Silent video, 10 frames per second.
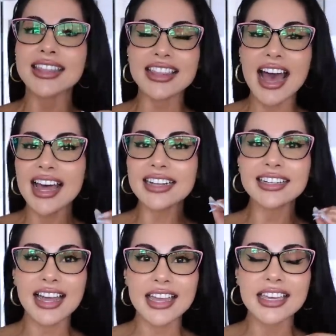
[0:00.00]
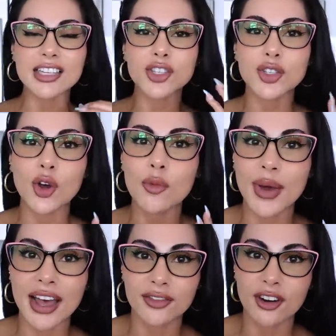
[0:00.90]
That light is so
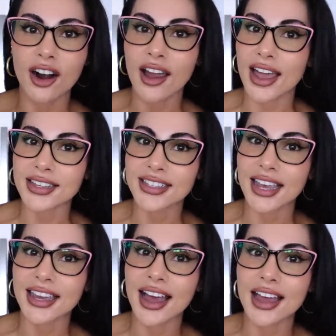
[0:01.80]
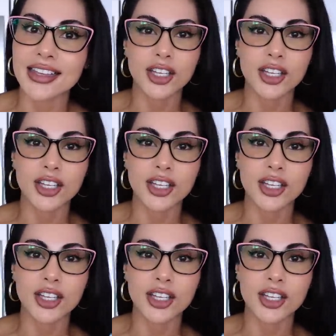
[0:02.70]
bad for our eyesight, guys.